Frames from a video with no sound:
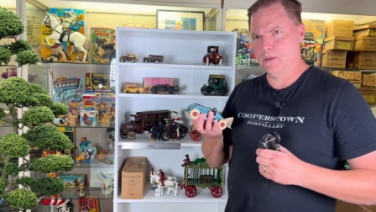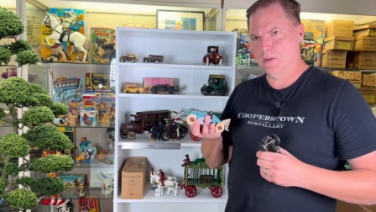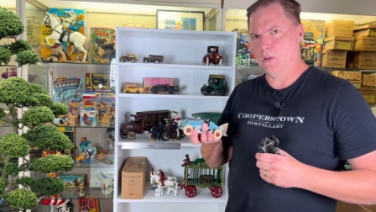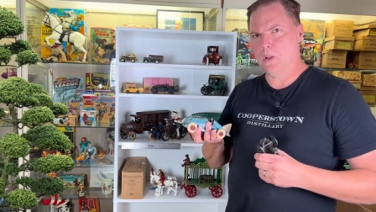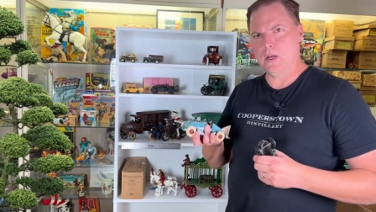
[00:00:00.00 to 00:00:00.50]

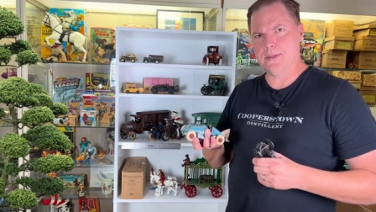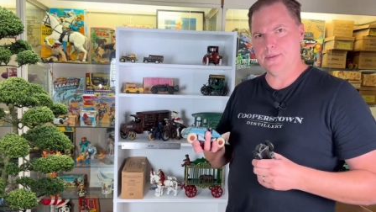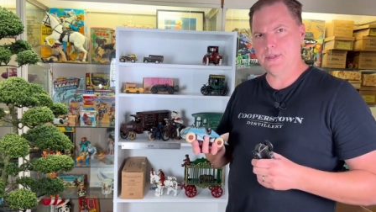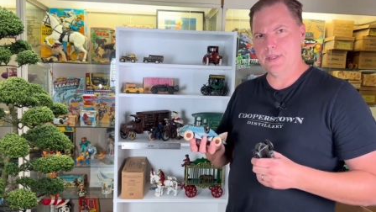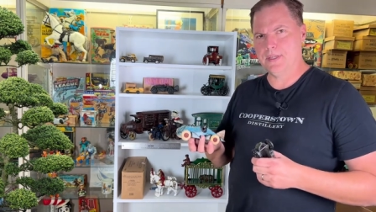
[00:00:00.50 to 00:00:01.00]

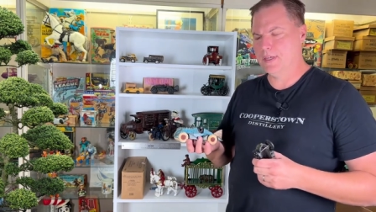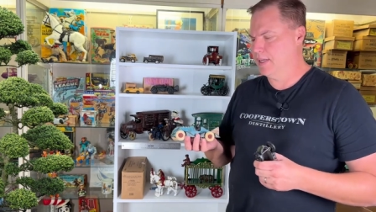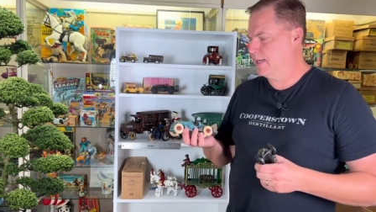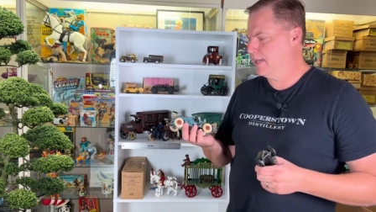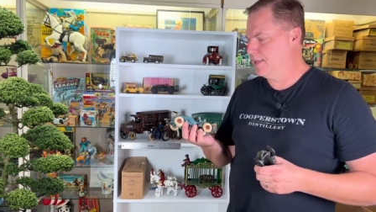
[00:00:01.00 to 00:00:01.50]
glossy
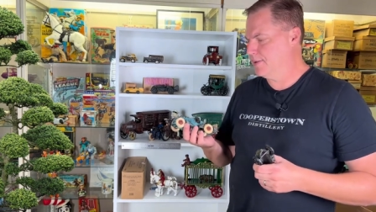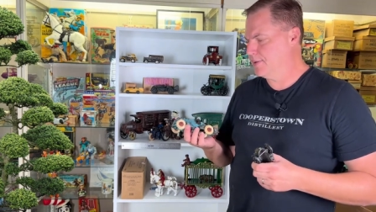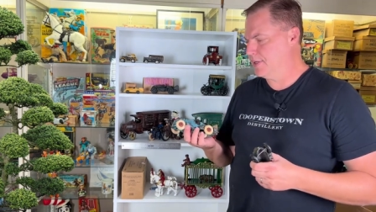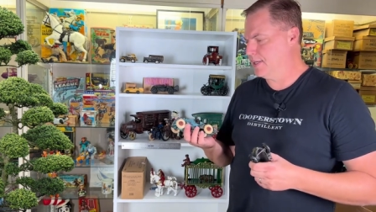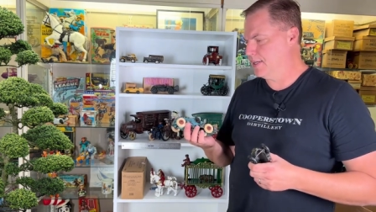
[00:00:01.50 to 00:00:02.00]

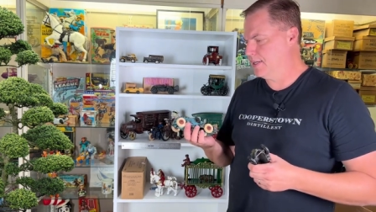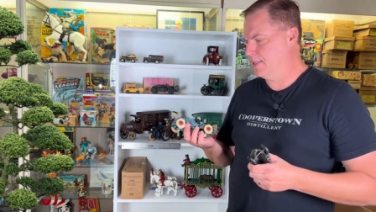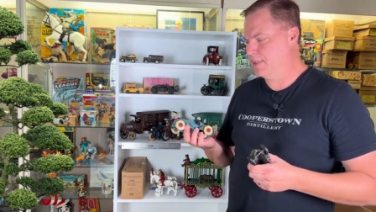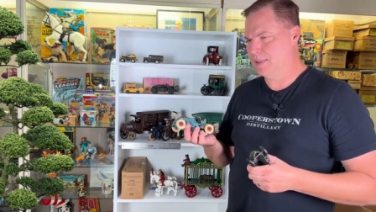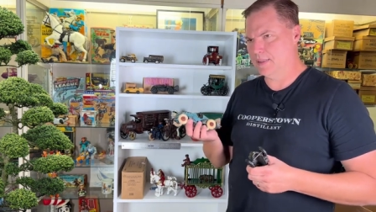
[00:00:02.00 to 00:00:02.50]
as, uh,
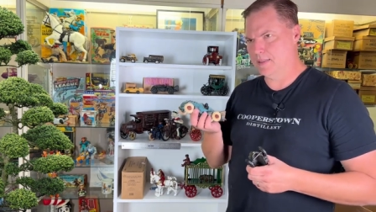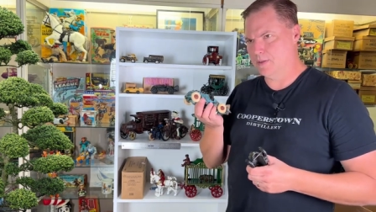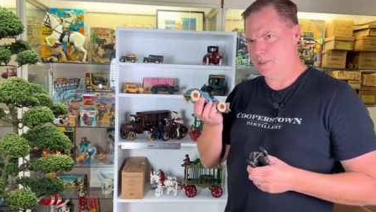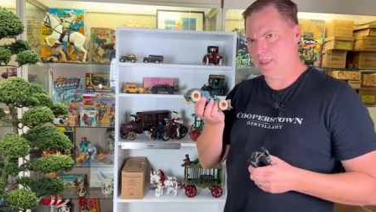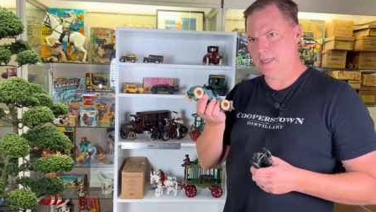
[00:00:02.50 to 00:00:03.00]

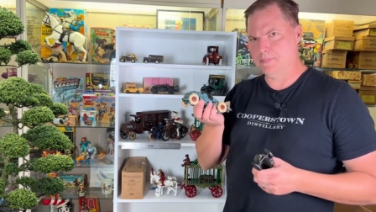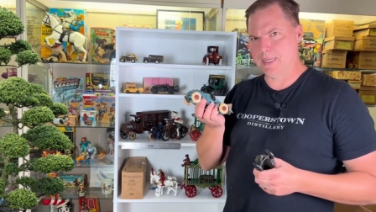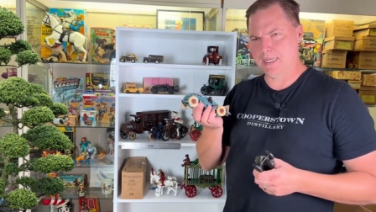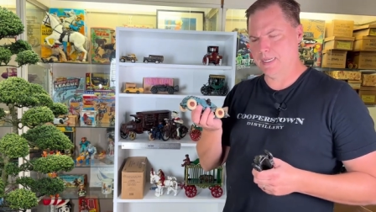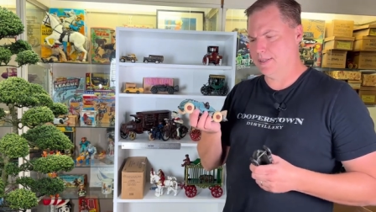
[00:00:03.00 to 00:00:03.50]
or lead
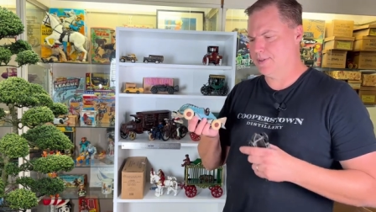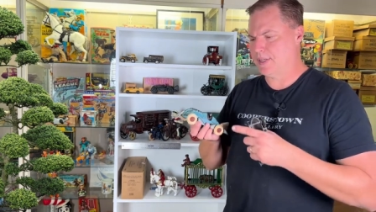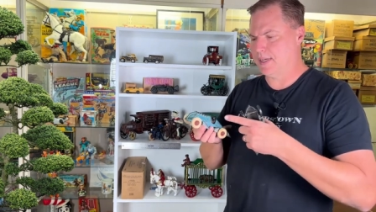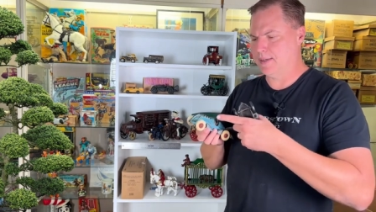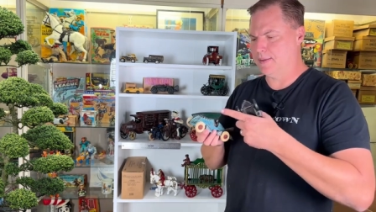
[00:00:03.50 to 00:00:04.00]
paint
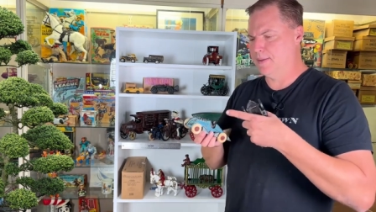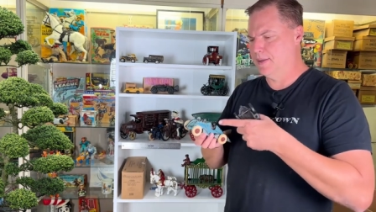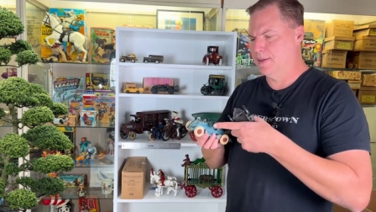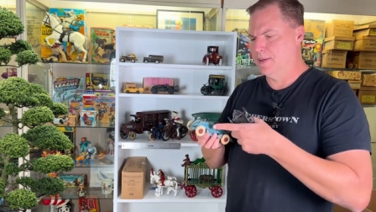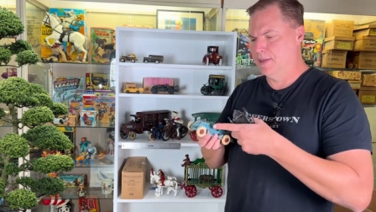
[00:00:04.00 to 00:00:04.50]
style
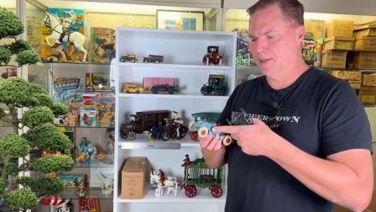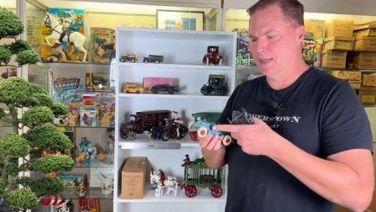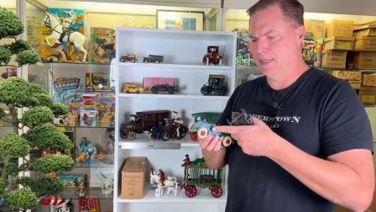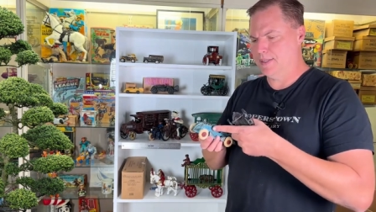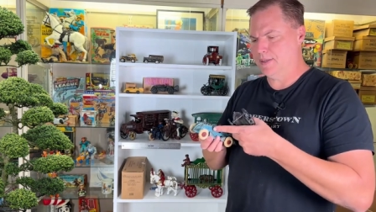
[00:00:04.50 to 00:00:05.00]

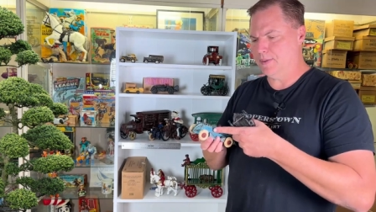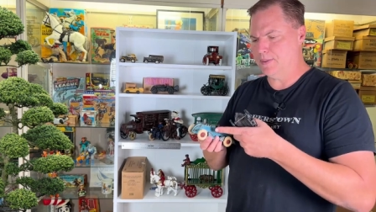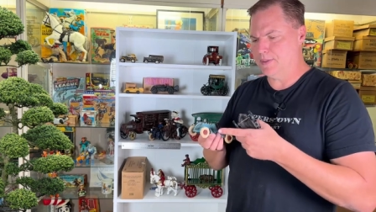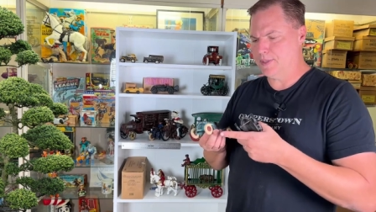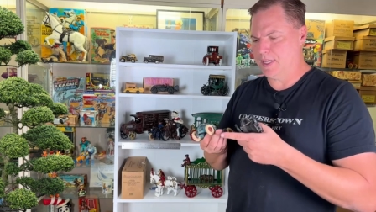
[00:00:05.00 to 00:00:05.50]
as the
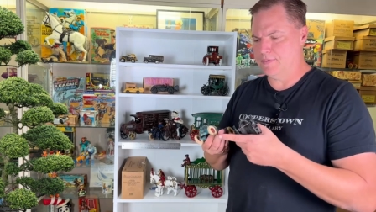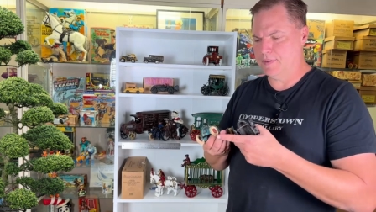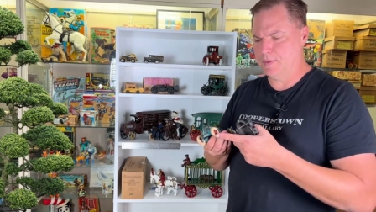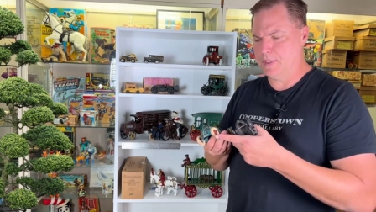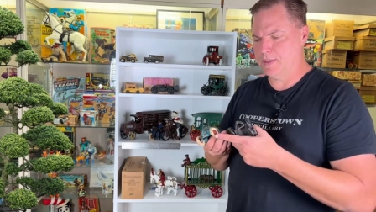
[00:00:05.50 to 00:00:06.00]
older stuff.
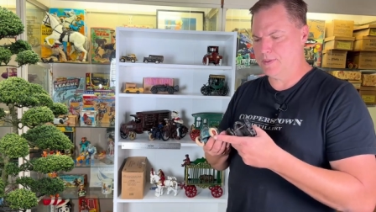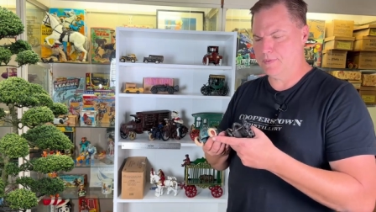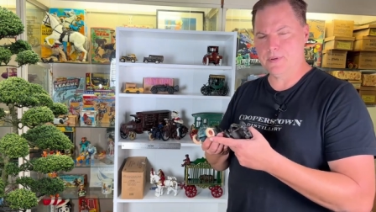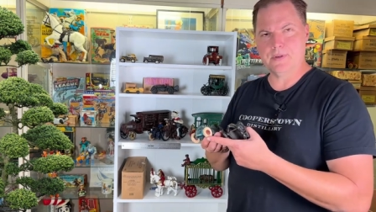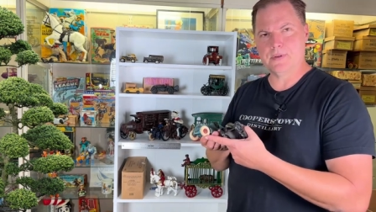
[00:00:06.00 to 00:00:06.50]
And the wheels,
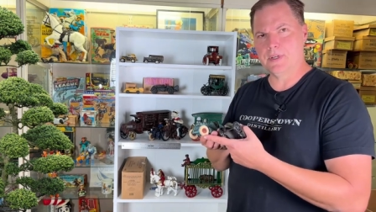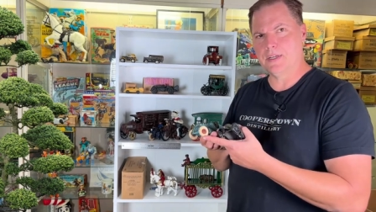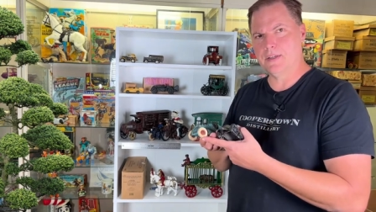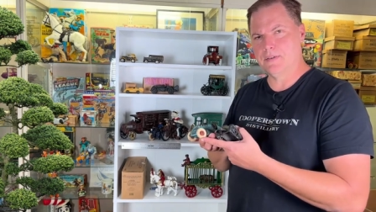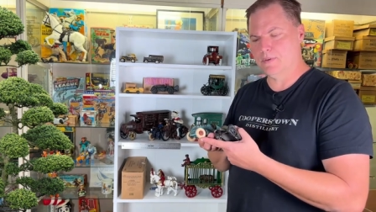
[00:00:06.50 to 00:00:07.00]
of course, are
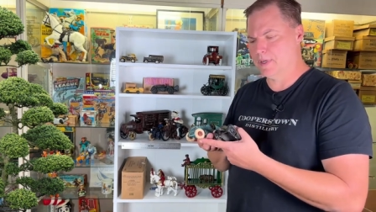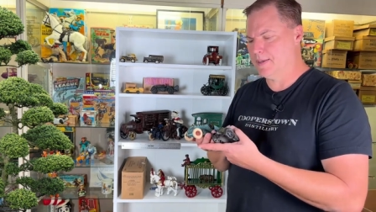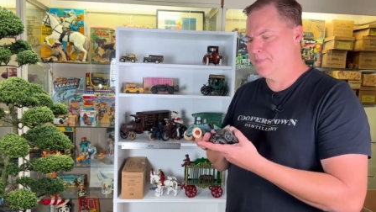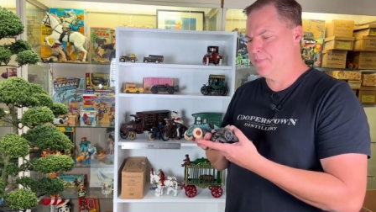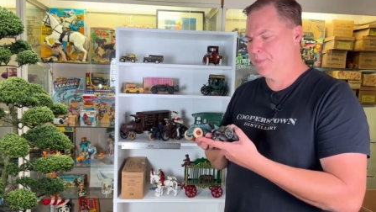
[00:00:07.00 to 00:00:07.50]
dead giveaway.